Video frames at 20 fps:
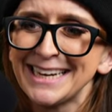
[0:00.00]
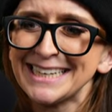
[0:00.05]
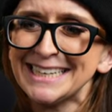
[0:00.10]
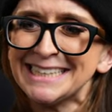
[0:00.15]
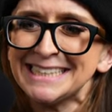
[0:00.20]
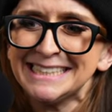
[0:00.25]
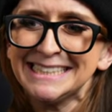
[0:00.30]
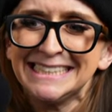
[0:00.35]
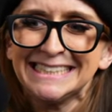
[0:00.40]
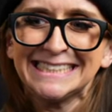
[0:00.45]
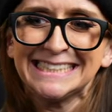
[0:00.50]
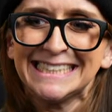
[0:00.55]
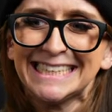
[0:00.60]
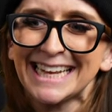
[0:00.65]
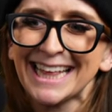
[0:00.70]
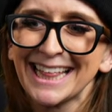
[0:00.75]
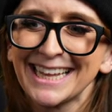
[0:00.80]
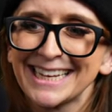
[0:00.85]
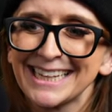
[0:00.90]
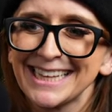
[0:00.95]
he
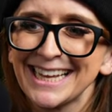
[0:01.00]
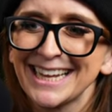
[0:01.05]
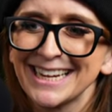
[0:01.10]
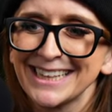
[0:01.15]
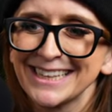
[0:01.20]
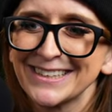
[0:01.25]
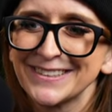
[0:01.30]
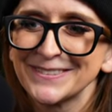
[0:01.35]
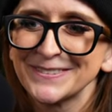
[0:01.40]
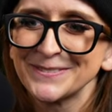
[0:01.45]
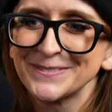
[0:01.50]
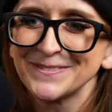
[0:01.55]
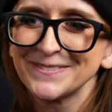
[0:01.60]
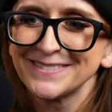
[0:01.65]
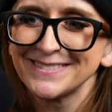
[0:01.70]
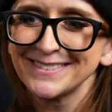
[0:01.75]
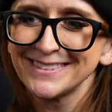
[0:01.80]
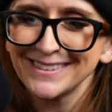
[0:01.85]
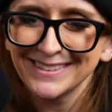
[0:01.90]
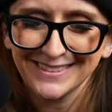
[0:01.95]
had a lot of little
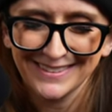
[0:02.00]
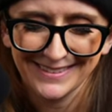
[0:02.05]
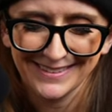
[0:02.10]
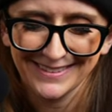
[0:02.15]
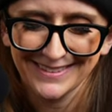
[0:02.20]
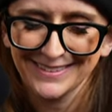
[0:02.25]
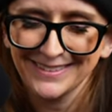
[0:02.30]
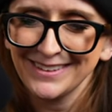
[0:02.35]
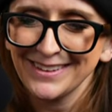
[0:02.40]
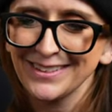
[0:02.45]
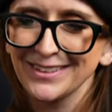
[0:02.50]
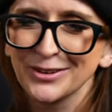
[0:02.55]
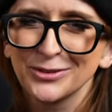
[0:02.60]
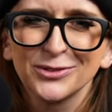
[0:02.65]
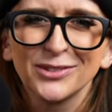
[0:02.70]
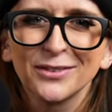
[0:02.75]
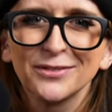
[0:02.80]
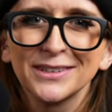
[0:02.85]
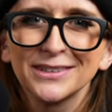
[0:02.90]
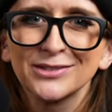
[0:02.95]
little
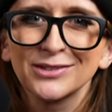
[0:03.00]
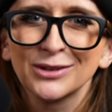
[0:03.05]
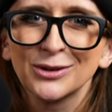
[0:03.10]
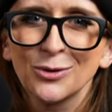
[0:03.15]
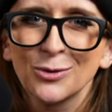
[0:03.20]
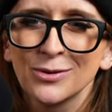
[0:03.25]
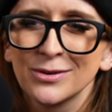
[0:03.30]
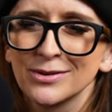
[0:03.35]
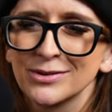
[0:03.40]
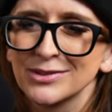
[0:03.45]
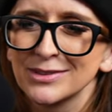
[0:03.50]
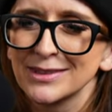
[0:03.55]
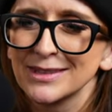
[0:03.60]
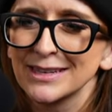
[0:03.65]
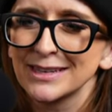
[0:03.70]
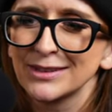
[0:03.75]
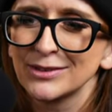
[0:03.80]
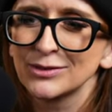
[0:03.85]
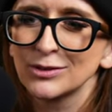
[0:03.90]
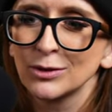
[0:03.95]
divots and corners and
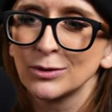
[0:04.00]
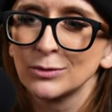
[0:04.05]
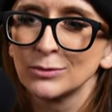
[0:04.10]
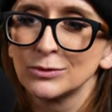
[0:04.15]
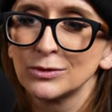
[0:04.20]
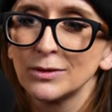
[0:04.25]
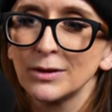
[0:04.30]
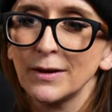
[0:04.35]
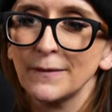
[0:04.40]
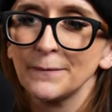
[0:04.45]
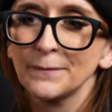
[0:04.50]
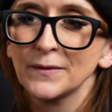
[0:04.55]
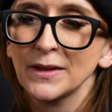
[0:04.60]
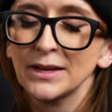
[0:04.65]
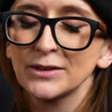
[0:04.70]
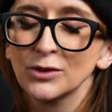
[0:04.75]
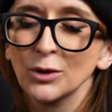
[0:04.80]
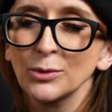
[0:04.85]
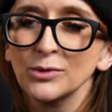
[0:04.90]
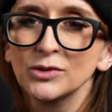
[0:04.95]
things. So
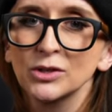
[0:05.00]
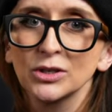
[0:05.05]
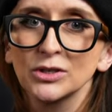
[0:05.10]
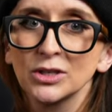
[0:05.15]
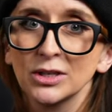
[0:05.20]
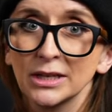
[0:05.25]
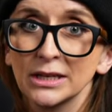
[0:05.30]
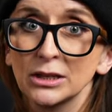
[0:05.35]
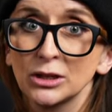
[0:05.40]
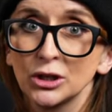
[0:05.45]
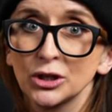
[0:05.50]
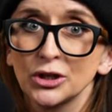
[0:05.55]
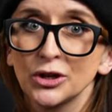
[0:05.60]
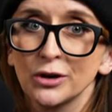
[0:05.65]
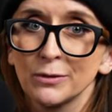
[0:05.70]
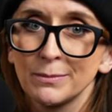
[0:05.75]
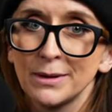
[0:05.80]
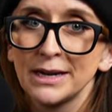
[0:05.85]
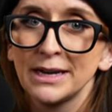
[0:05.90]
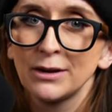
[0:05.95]
it's always good to like look your
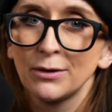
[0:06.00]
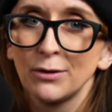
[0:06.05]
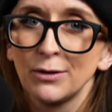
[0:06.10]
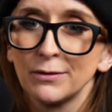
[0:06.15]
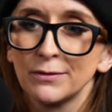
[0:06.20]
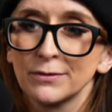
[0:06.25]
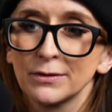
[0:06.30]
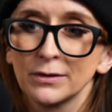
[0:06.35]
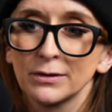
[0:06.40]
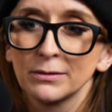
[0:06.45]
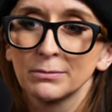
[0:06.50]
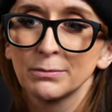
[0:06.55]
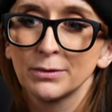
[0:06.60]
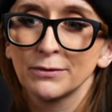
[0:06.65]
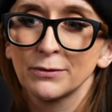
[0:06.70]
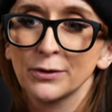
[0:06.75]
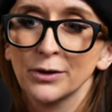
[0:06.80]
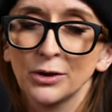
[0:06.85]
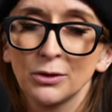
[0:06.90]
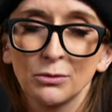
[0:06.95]
mini over
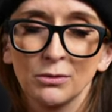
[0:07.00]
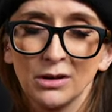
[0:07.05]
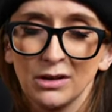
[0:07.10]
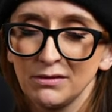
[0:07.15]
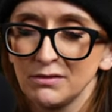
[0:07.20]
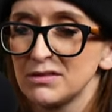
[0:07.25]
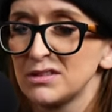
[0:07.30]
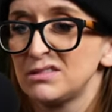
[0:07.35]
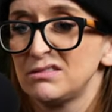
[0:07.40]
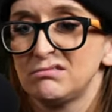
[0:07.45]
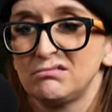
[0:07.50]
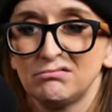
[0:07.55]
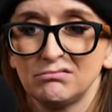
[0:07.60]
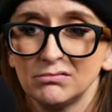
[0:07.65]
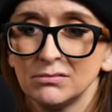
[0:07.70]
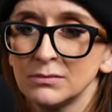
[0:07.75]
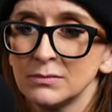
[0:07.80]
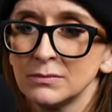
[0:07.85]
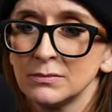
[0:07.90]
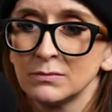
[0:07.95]
before you even
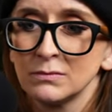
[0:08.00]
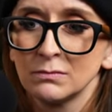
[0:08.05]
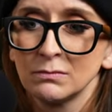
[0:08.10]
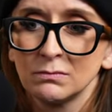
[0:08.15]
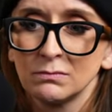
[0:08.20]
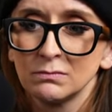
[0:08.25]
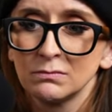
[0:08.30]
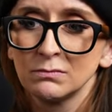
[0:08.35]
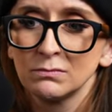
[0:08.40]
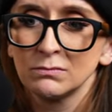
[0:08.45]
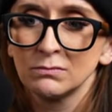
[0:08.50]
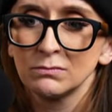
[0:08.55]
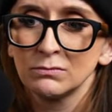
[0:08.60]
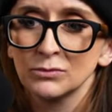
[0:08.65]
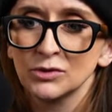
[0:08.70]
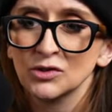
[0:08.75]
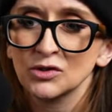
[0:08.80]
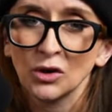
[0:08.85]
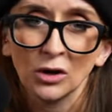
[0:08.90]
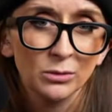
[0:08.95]

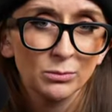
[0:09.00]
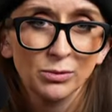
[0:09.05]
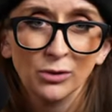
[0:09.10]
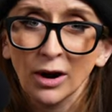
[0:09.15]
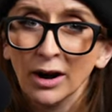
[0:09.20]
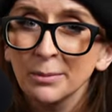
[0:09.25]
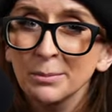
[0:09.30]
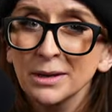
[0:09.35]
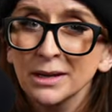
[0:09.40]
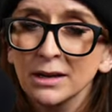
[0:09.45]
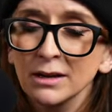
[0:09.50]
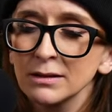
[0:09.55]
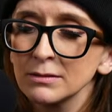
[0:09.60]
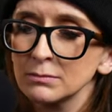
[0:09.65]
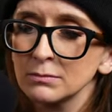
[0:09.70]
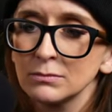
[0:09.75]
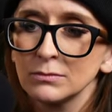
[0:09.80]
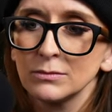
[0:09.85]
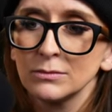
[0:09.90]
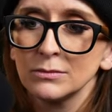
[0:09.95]
start priming it
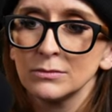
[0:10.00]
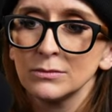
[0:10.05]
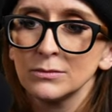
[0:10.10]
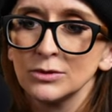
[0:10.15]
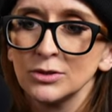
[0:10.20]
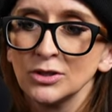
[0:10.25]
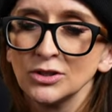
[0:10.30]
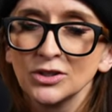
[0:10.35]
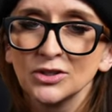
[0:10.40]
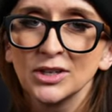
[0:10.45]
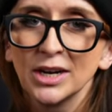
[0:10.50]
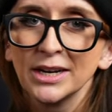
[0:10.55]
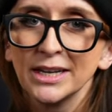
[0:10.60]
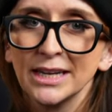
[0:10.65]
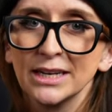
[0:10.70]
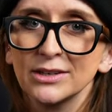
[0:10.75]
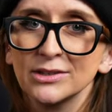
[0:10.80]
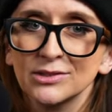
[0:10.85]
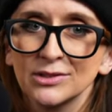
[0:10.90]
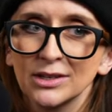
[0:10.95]
to just kind of
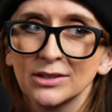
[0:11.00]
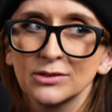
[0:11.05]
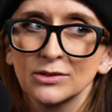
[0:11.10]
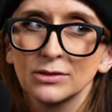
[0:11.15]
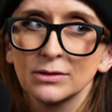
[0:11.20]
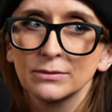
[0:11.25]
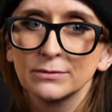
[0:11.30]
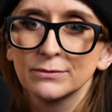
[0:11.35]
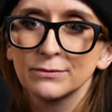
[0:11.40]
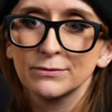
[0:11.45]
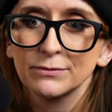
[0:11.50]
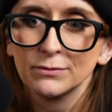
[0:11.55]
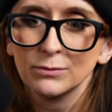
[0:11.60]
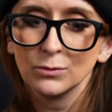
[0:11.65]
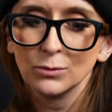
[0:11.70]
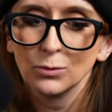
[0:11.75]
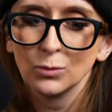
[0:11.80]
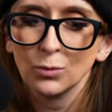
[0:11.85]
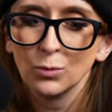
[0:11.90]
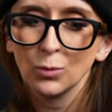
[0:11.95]
get a sense of
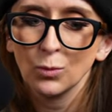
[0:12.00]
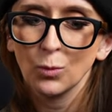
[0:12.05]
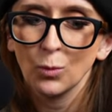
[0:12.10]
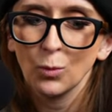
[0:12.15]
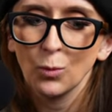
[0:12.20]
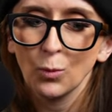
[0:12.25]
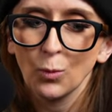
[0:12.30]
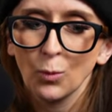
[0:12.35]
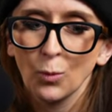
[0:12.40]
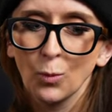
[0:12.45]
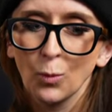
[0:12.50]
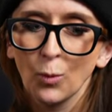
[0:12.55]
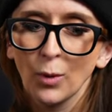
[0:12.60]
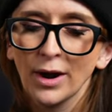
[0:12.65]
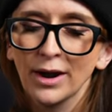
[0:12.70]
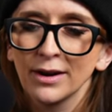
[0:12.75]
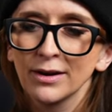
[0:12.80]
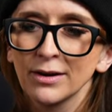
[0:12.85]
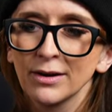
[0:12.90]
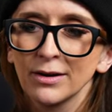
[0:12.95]

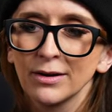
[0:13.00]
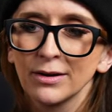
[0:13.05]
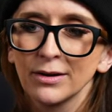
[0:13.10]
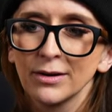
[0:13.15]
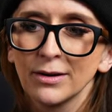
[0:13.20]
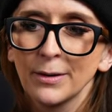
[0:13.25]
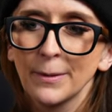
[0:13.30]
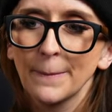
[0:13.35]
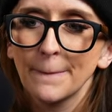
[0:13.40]
where